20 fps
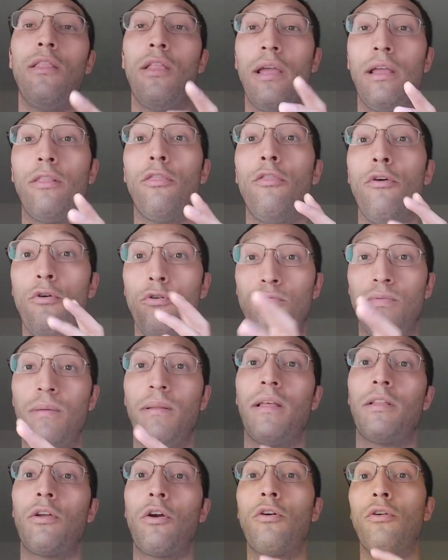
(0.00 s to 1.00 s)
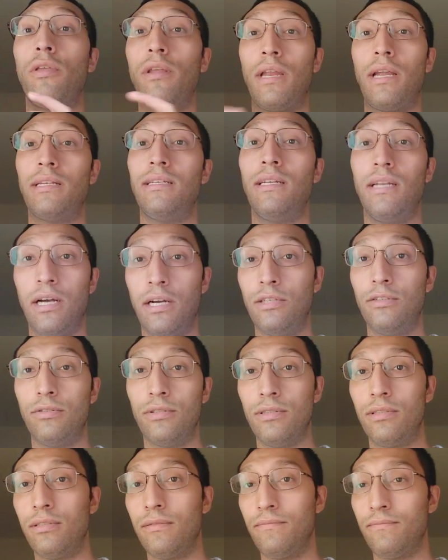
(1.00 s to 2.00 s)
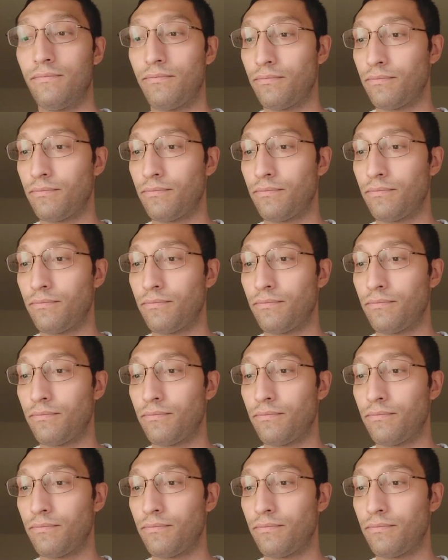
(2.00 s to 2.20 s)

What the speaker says: like those people, like the early 1900s.